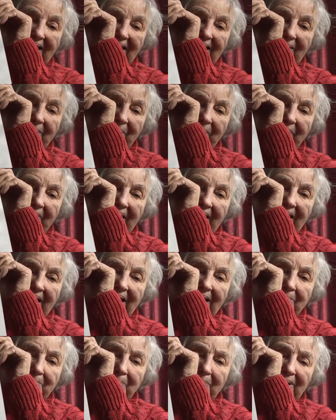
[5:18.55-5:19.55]

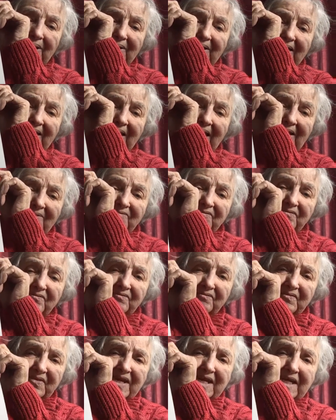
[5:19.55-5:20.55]
Her body, her
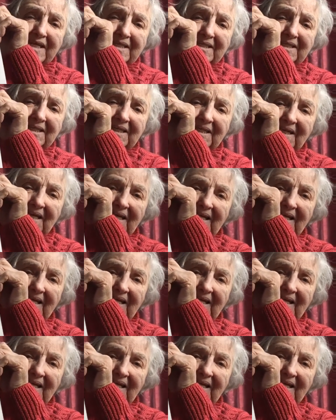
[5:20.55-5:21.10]
feet,